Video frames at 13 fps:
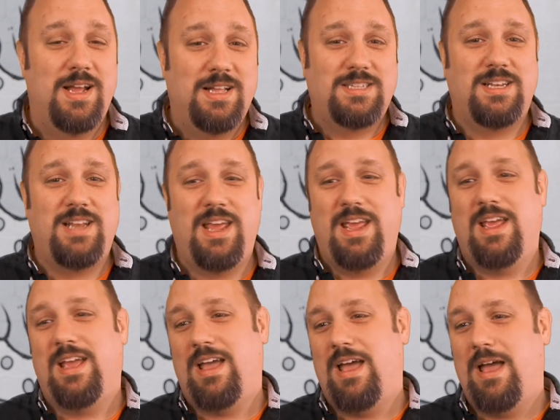Today,
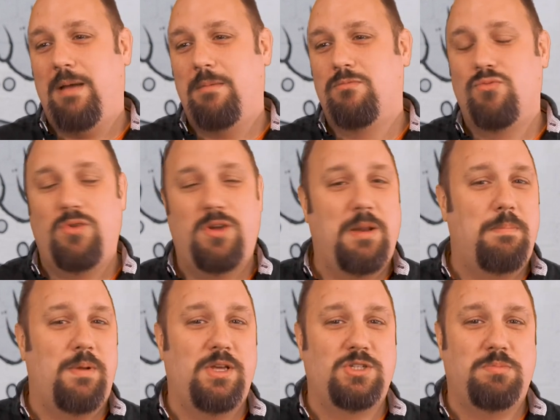I'm really
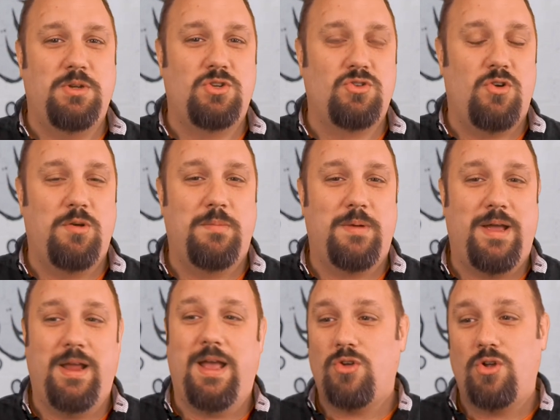pleased to be joined
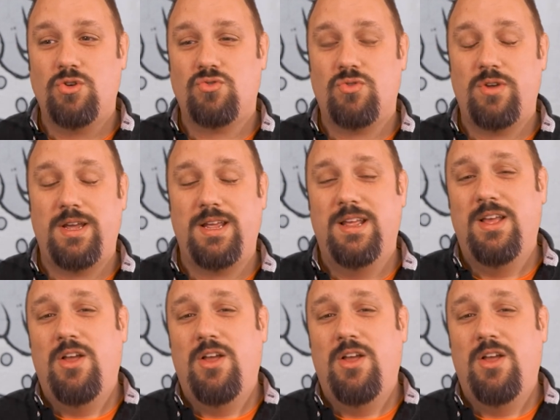by Andre.